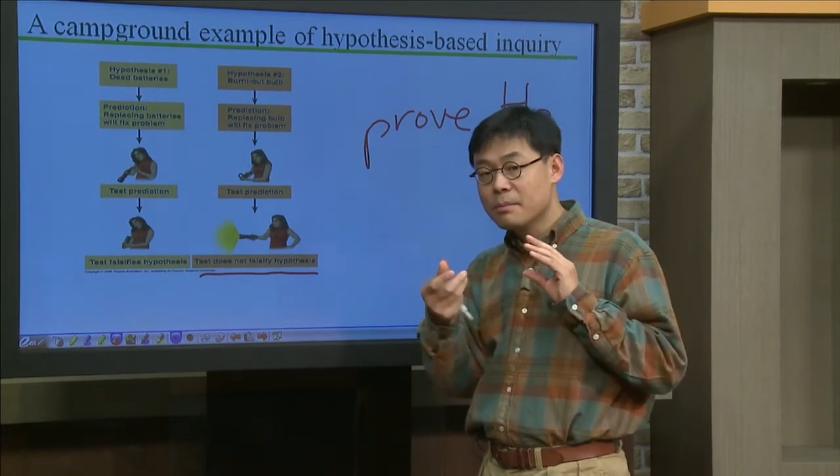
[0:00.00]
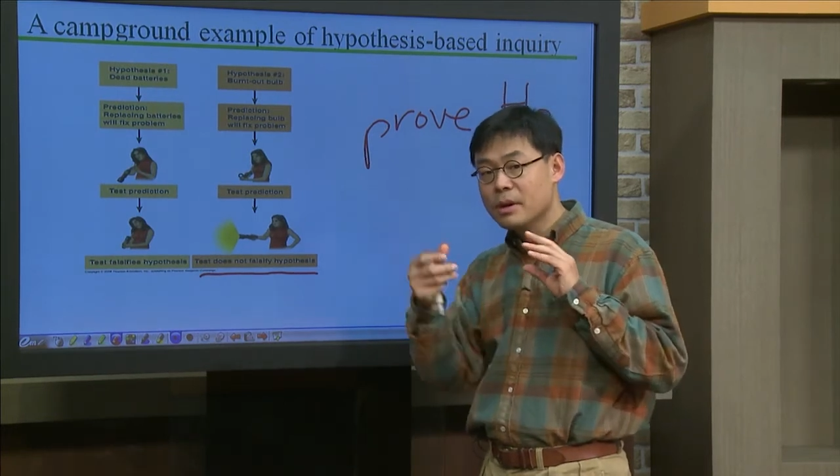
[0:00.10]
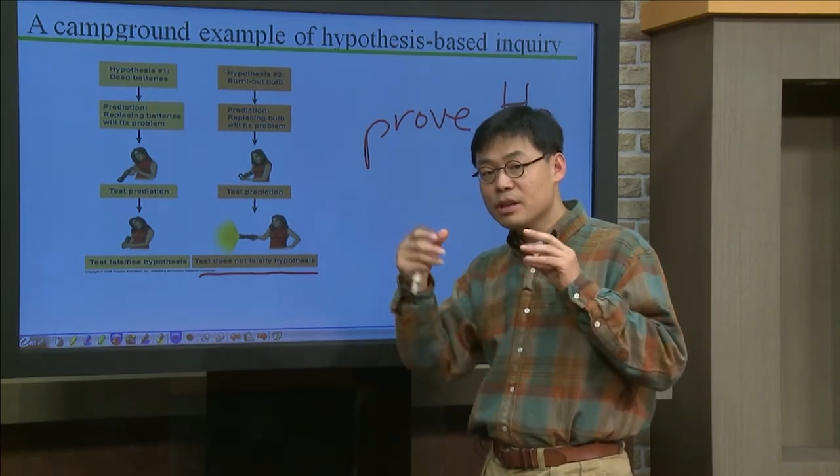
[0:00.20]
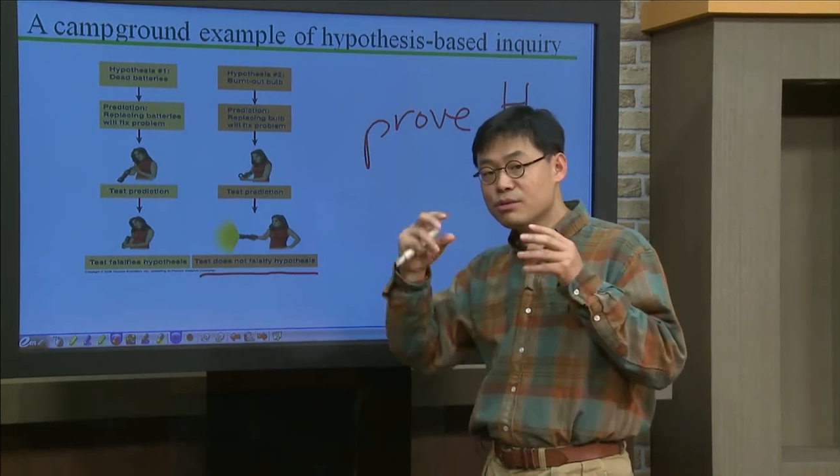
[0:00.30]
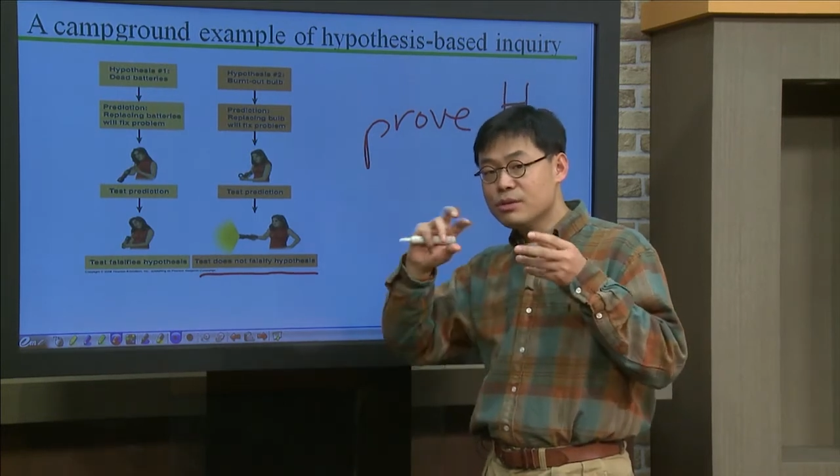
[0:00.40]

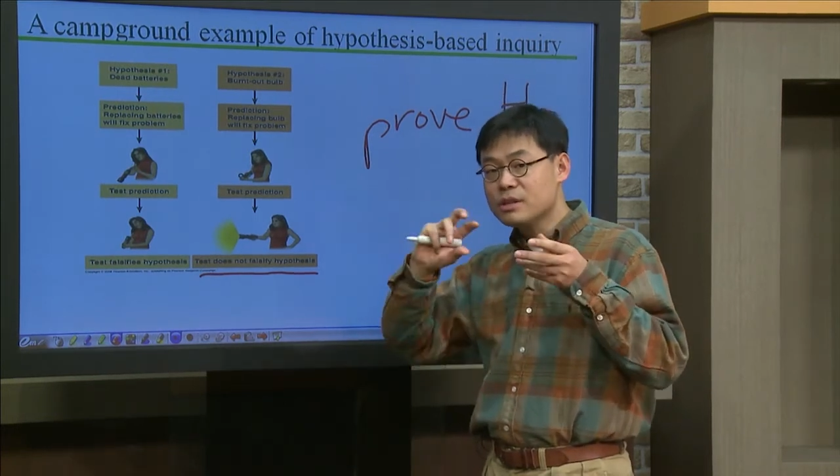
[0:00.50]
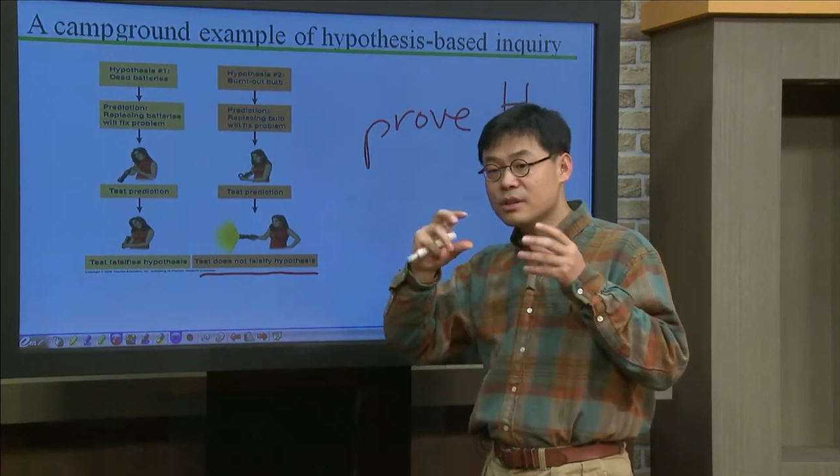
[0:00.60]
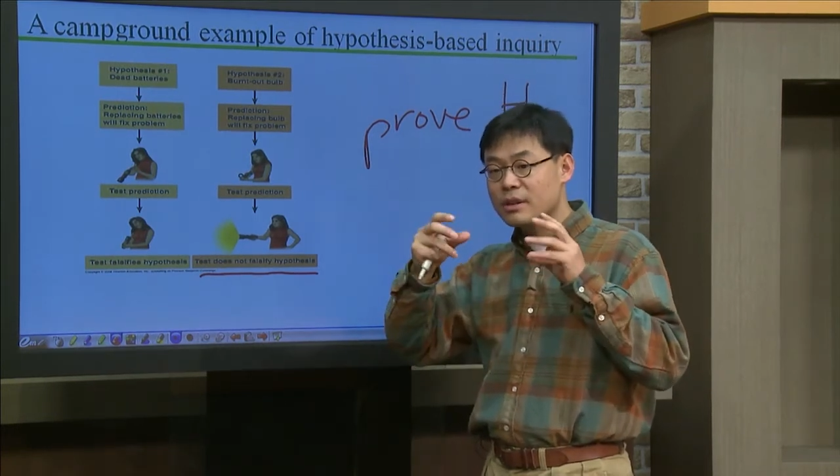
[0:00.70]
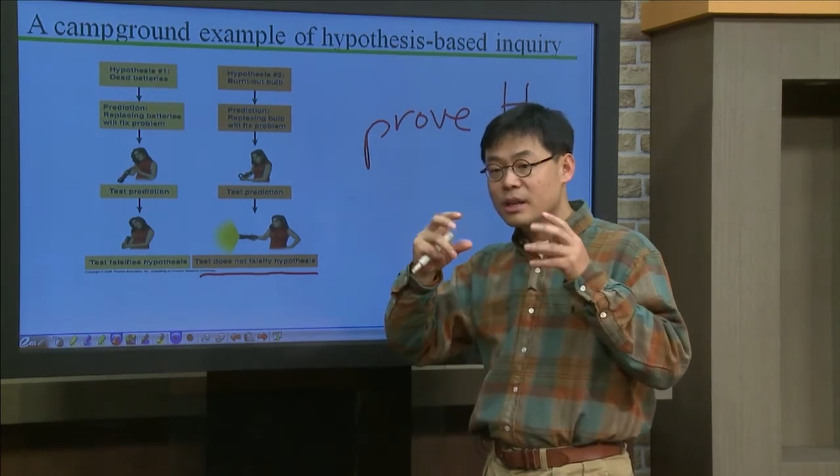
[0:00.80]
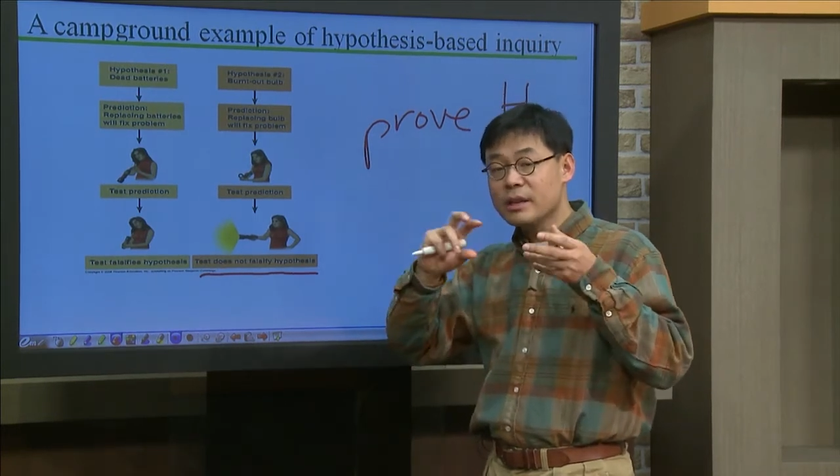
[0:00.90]
but you
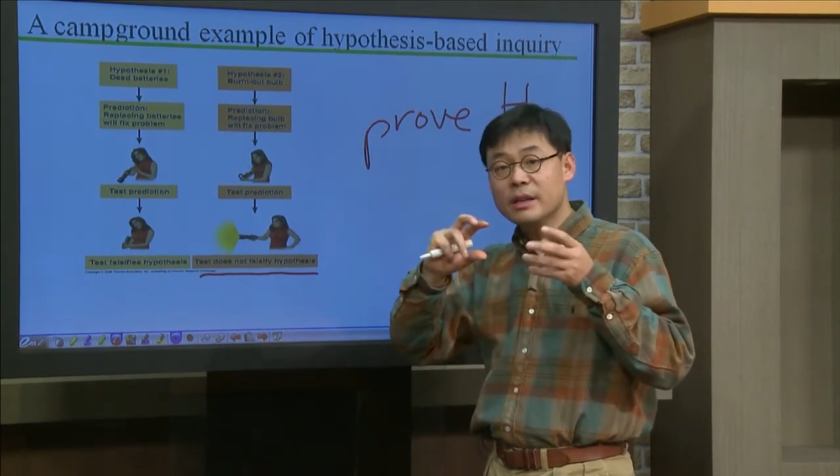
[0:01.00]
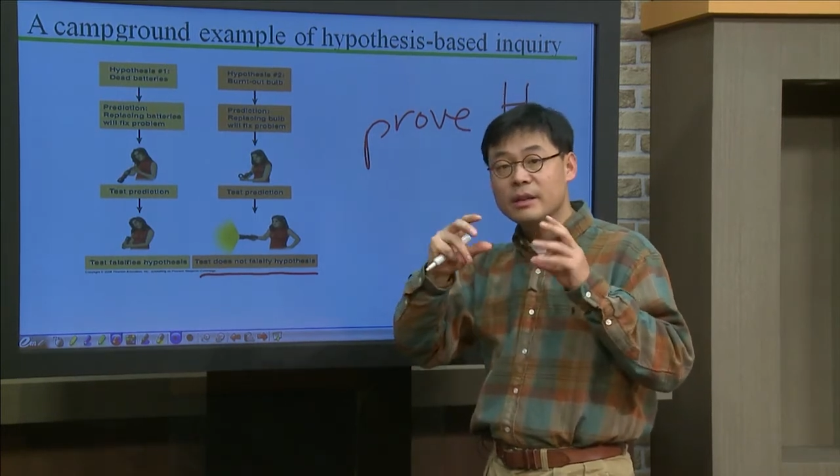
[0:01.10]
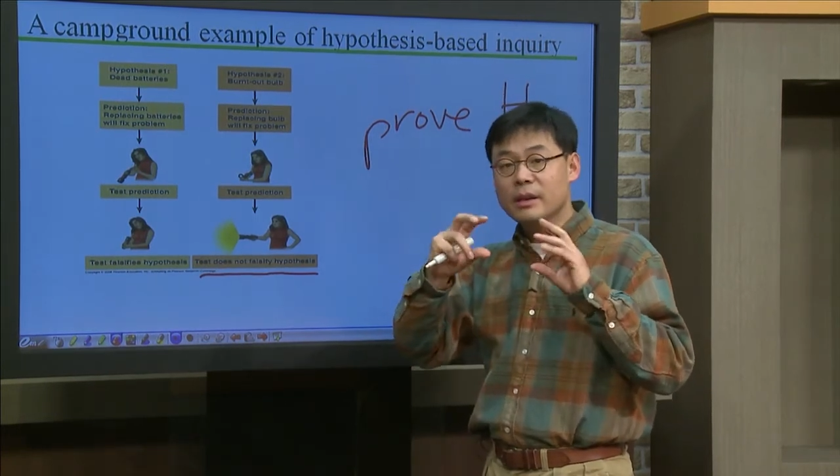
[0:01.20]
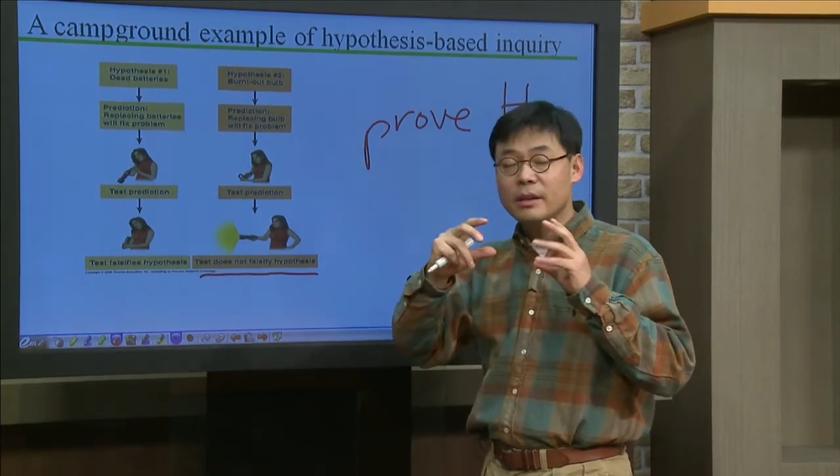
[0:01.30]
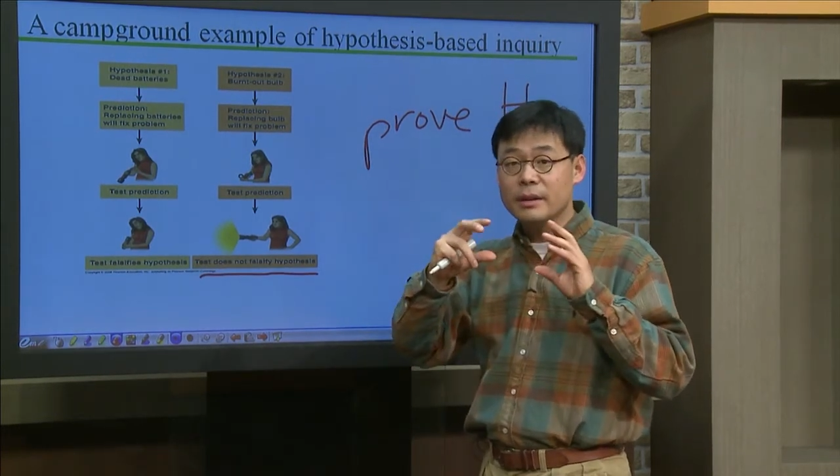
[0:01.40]
inserted it
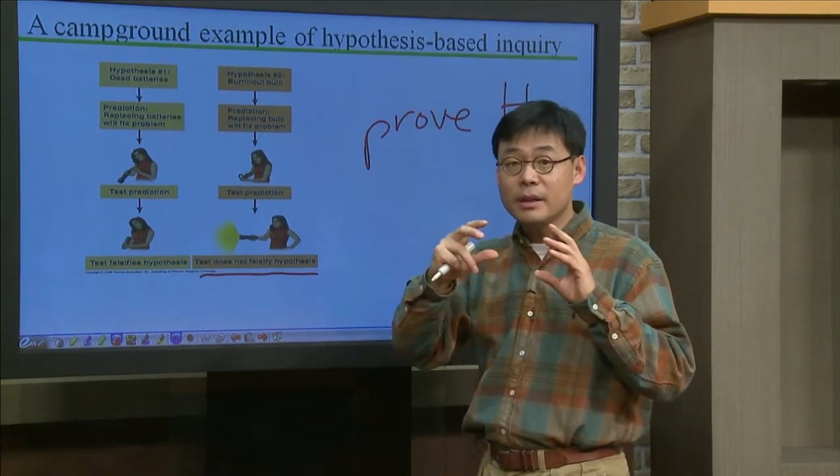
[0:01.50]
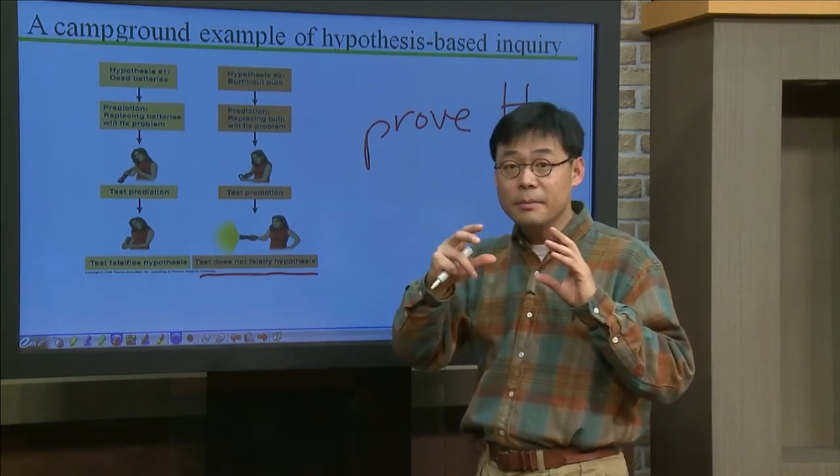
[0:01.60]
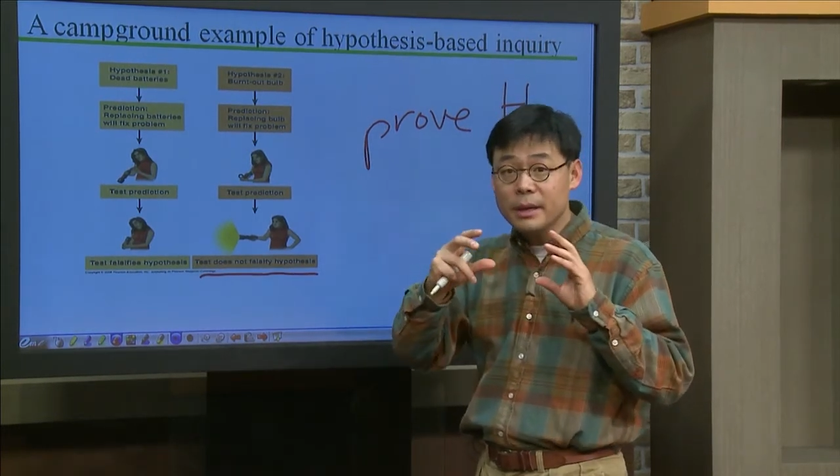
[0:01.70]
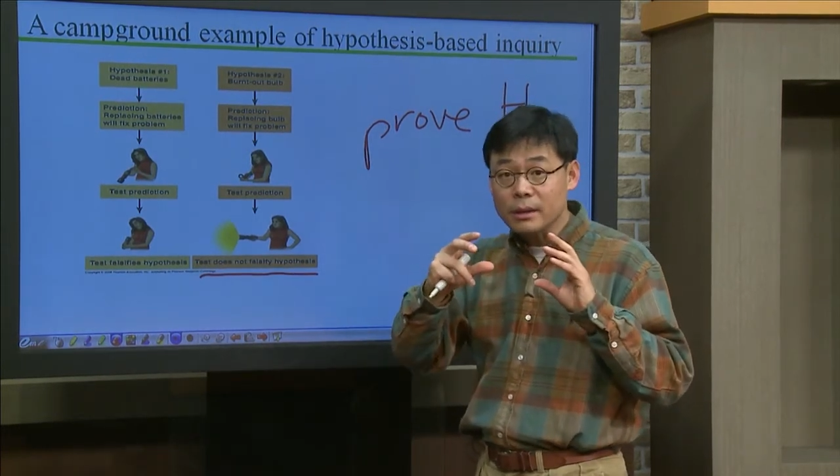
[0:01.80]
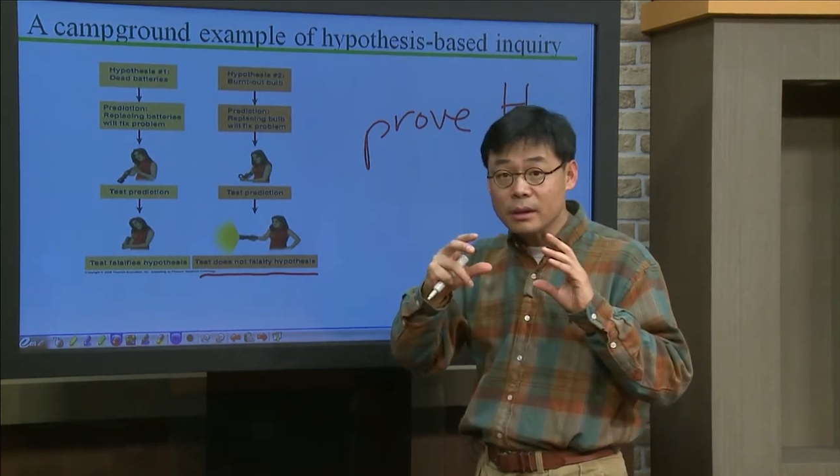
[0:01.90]
in the
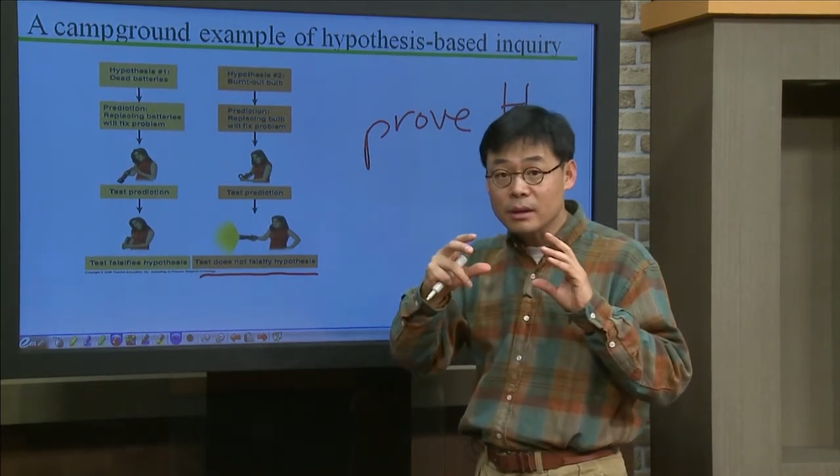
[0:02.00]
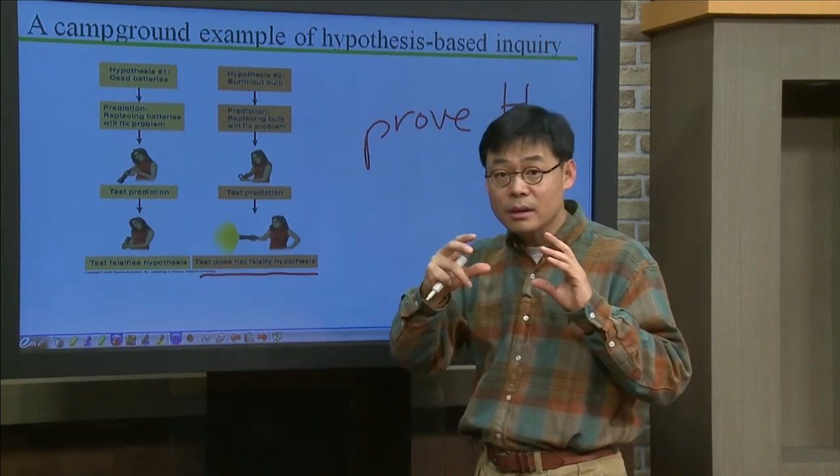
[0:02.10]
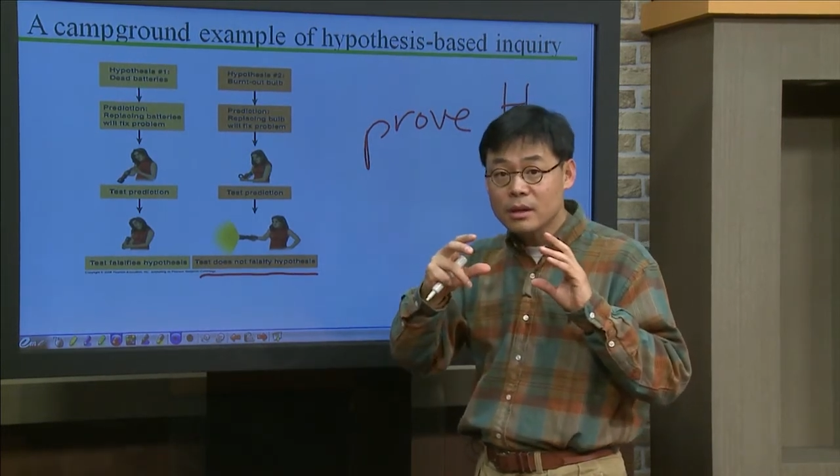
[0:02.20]
middle